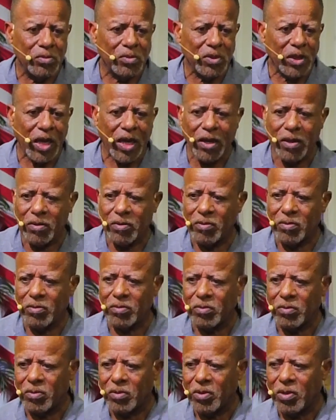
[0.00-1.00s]
Yeah.
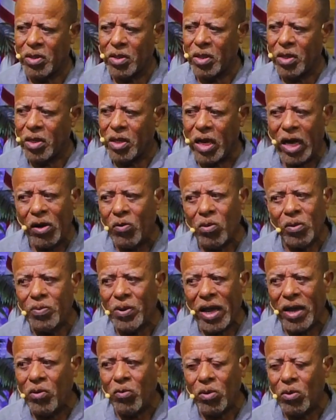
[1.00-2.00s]
I don't want,
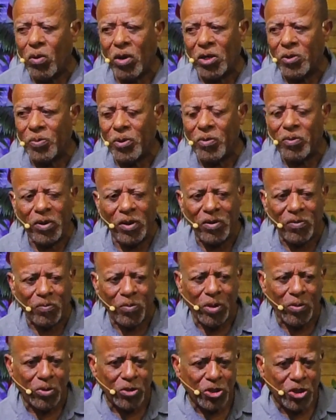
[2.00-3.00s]
I don't want to walk to people and
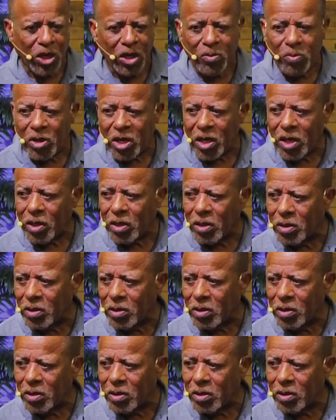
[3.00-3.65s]
people shun me.